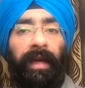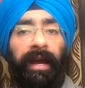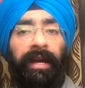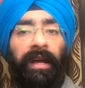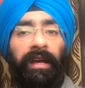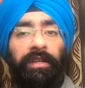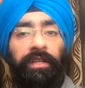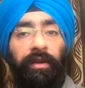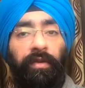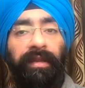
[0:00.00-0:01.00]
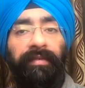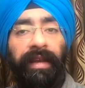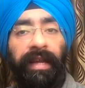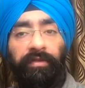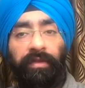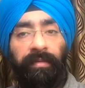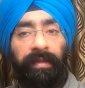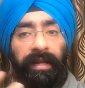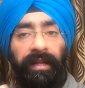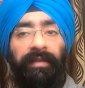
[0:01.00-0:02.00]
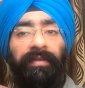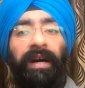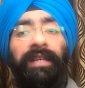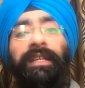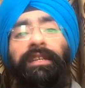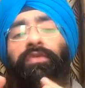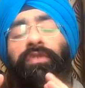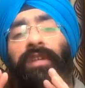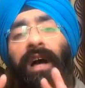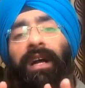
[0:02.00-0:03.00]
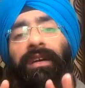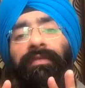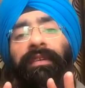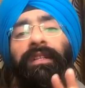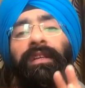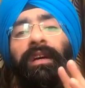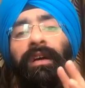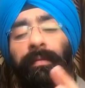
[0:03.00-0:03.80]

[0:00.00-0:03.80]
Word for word: right slowly when actually breaking the fast and to start with